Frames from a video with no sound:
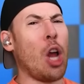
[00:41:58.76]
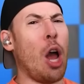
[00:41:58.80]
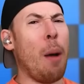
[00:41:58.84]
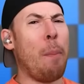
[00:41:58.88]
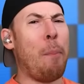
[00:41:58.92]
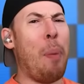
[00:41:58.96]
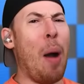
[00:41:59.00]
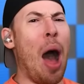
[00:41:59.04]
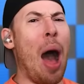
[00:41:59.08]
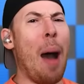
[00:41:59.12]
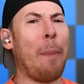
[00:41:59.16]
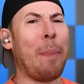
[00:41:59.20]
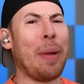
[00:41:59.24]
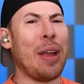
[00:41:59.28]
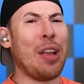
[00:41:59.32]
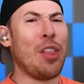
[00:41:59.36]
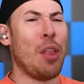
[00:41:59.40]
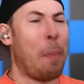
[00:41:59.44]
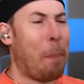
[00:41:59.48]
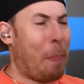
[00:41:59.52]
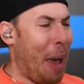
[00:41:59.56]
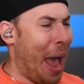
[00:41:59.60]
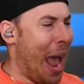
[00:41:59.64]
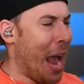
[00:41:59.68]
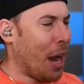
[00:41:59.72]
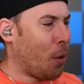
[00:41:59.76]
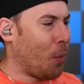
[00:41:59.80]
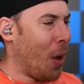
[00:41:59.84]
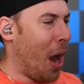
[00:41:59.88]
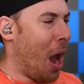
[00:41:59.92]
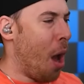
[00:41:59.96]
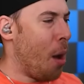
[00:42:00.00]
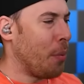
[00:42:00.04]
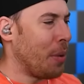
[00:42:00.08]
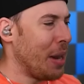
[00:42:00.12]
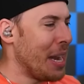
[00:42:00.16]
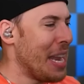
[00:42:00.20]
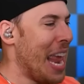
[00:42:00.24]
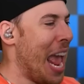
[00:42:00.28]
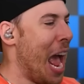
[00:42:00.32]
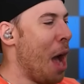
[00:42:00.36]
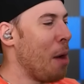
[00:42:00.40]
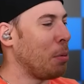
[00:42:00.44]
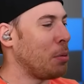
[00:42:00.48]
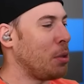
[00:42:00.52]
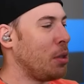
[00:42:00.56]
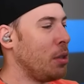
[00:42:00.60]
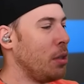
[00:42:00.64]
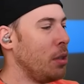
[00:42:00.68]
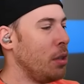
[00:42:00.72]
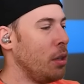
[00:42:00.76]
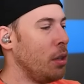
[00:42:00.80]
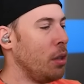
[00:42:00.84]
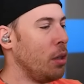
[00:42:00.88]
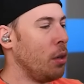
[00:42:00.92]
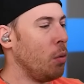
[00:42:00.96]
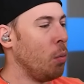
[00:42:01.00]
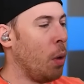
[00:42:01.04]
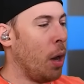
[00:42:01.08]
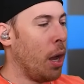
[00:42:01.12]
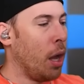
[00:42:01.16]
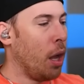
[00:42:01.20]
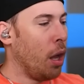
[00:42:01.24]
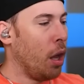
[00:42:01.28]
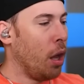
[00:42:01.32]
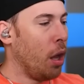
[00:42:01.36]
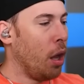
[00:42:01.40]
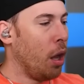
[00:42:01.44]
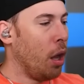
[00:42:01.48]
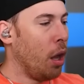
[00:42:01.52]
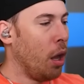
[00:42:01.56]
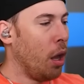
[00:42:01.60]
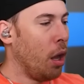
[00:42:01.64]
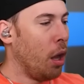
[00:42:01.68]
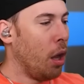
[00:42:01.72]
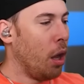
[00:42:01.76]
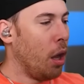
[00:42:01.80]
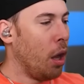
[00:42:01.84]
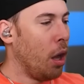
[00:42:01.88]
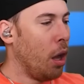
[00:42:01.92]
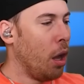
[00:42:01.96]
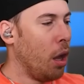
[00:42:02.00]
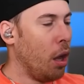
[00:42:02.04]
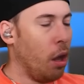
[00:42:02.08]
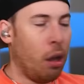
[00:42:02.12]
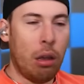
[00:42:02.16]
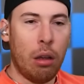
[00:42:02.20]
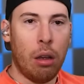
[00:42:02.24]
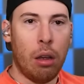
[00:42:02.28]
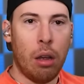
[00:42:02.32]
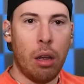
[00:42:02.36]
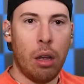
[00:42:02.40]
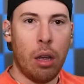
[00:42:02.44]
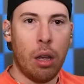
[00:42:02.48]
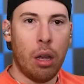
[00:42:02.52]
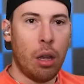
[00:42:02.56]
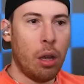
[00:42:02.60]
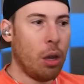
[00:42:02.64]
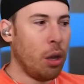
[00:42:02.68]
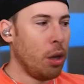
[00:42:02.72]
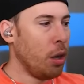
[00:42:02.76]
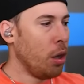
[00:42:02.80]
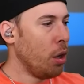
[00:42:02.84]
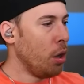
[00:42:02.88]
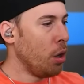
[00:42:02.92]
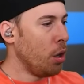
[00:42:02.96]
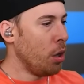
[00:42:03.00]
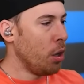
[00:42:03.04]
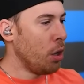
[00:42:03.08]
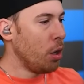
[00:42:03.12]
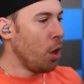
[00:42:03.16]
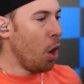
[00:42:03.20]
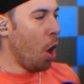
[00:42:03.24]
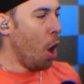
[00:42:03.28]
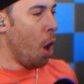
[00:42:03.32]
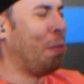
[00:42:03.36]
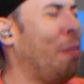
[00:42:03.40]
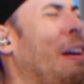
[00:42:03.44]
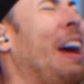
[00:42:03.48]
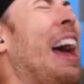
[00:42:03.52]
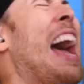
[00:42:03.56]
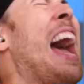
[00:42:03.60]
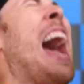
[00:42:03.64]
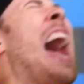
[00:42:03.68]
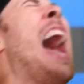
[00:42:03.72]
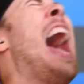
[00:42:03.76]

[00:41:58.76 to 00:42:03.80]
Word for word: saw Poppy in the background and now, what? I'm going to need you to